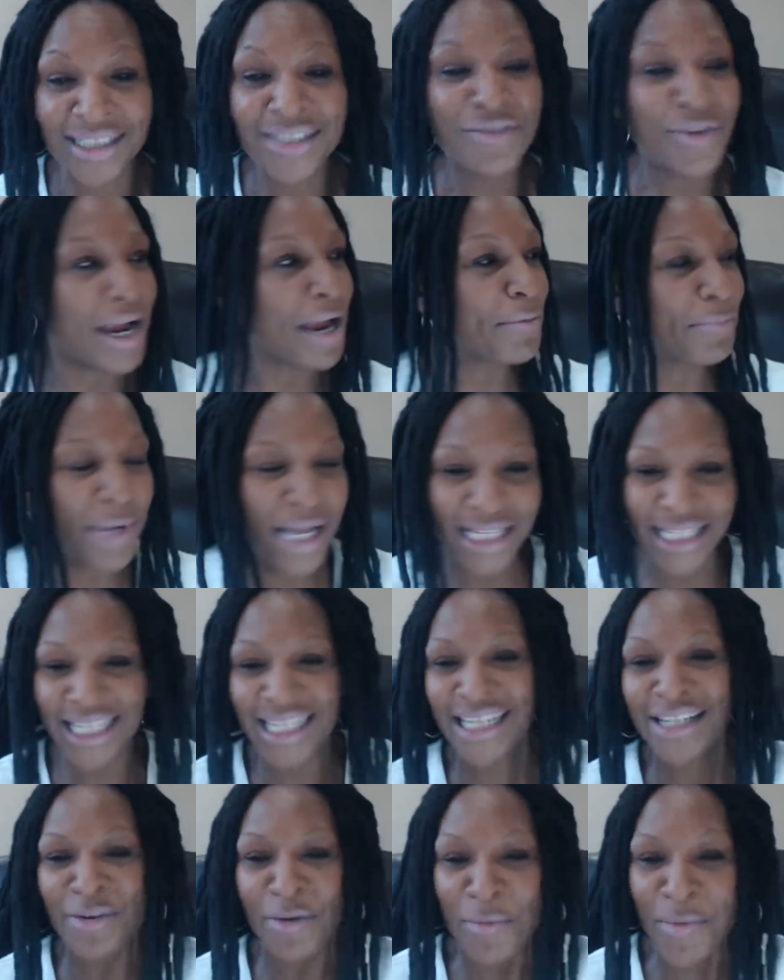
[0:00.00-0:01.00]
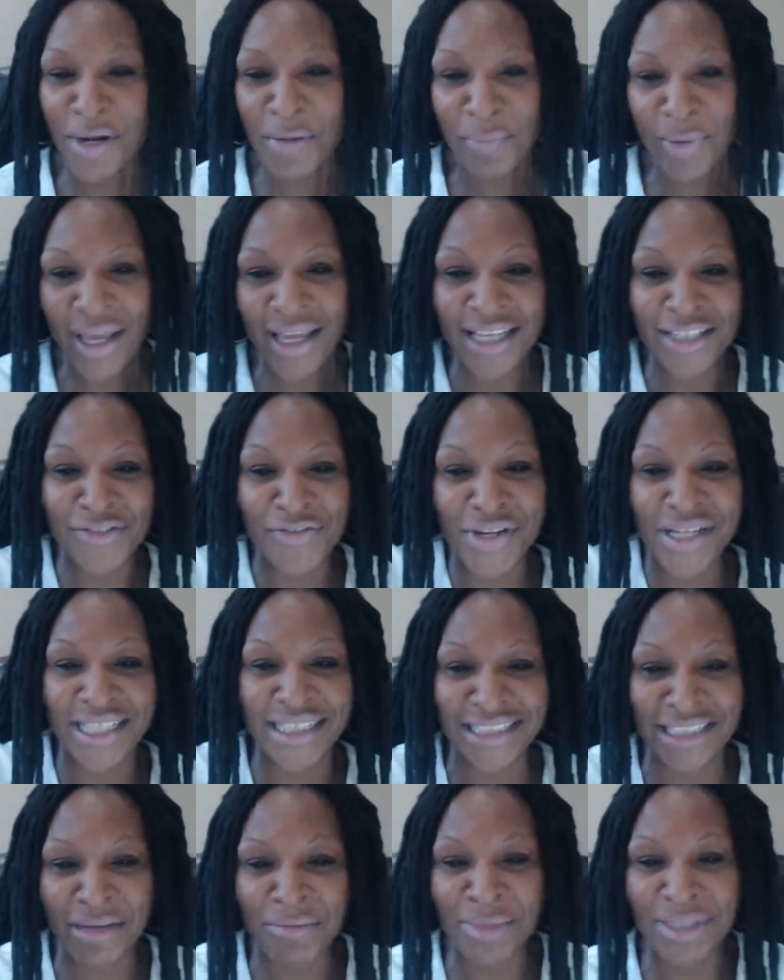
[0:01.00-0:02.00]
Right, my kid don't want to pay his fucking
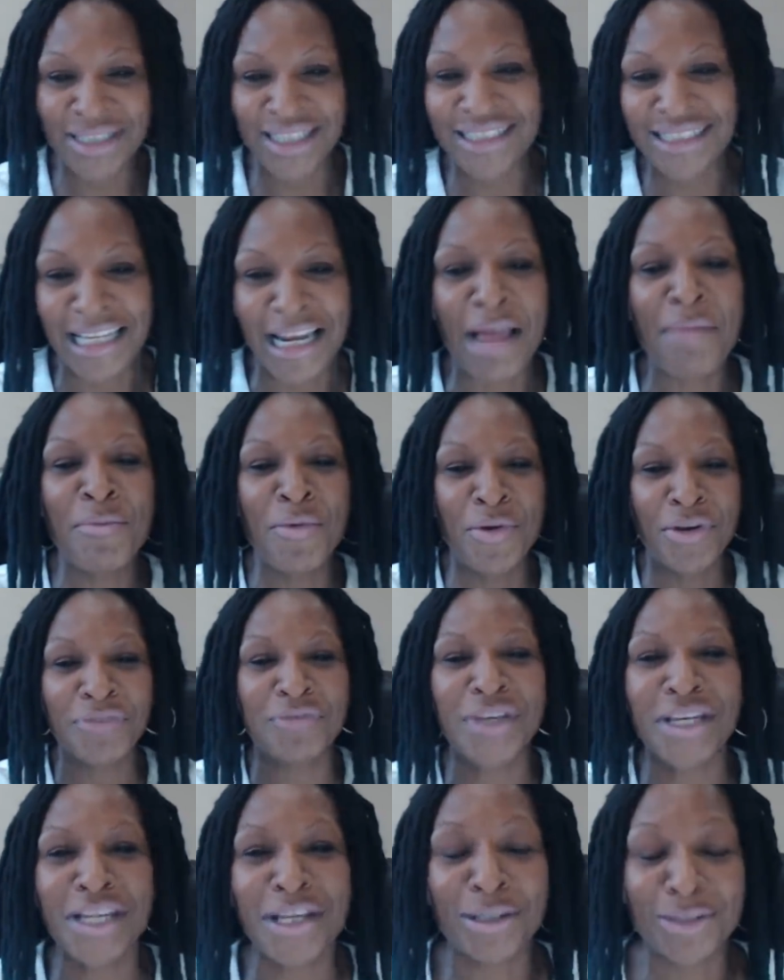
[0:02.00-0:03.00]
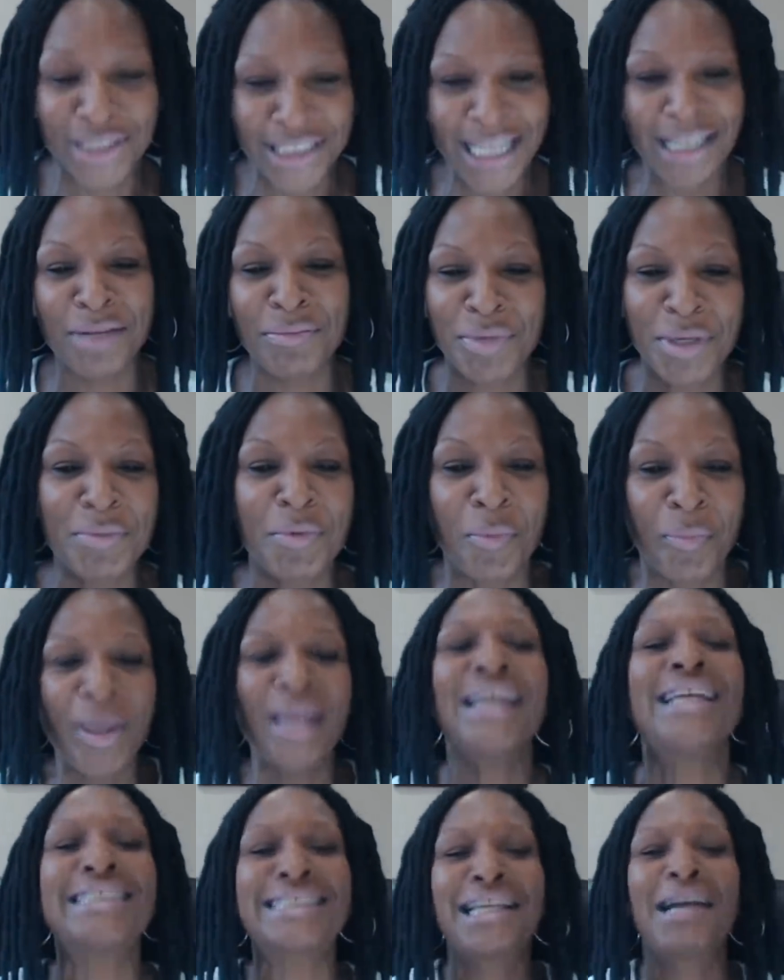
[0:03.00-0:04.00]
summonses, and I'm on the videos telling people,
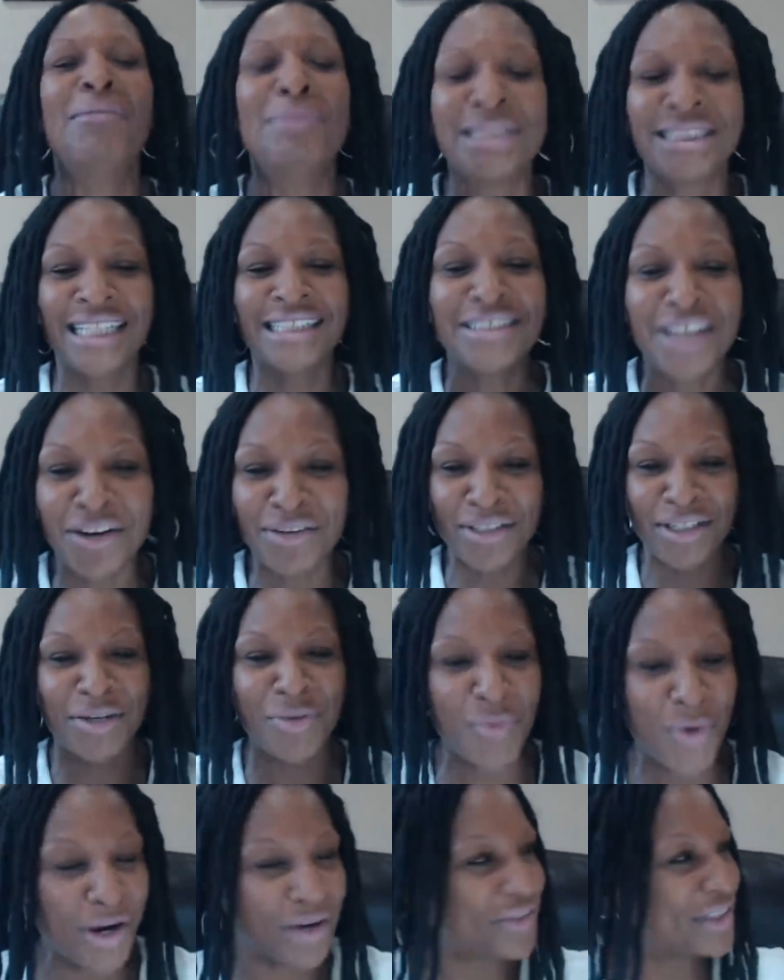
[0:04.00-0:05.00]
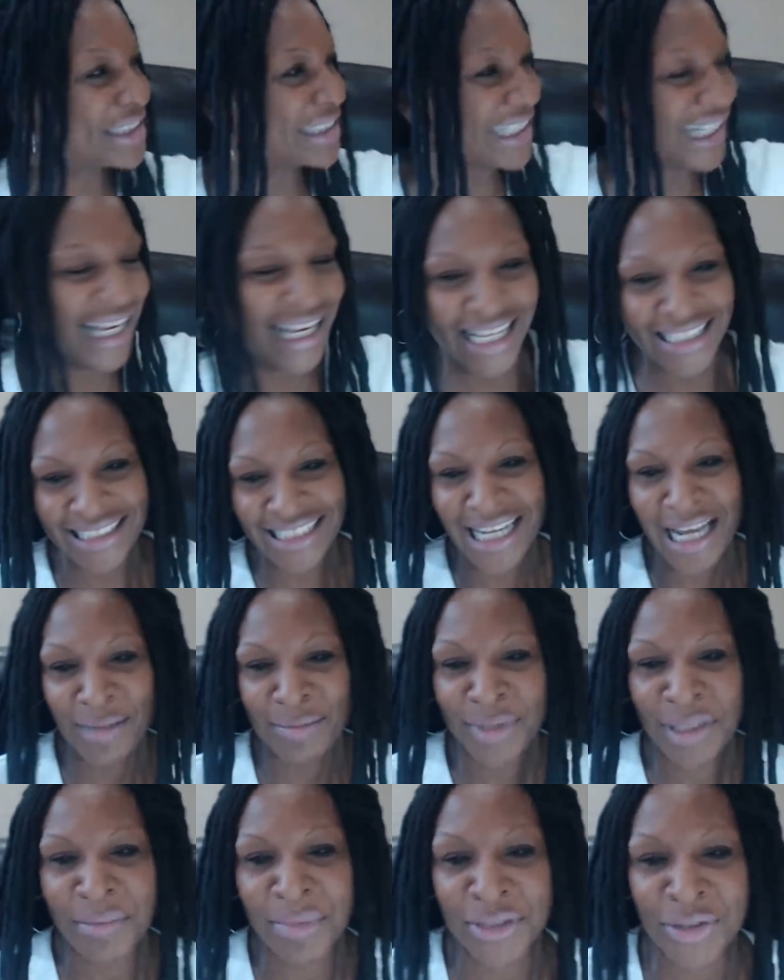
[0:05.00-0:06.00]
pay your summons. They turn into warrants, and I got the
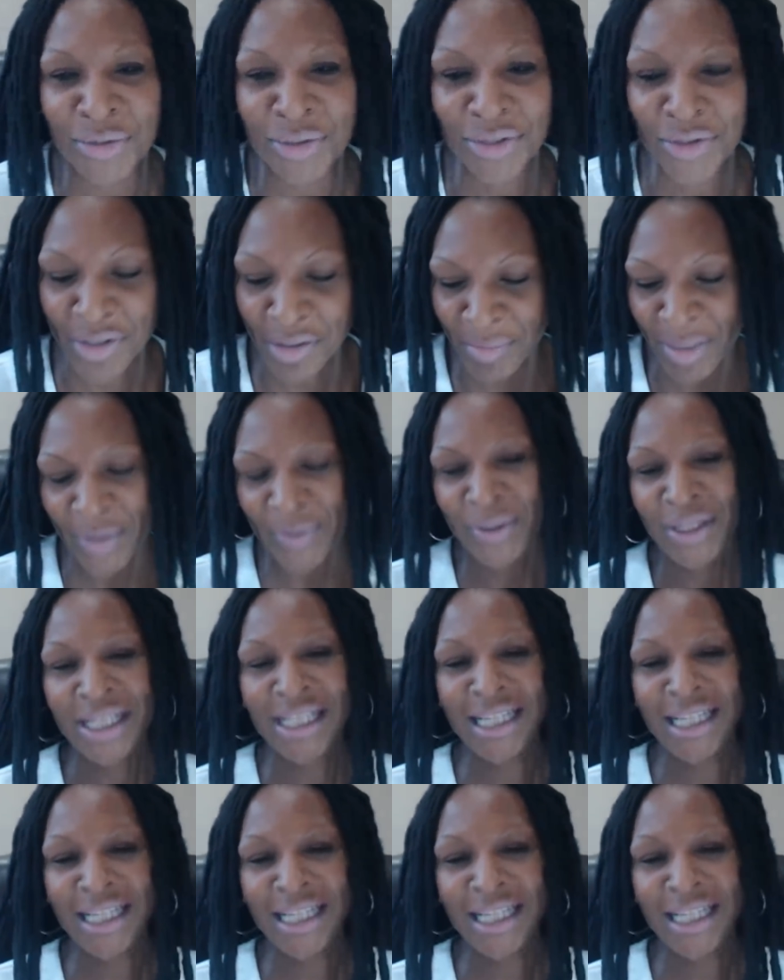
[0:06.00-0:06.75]
cops at my door talking about,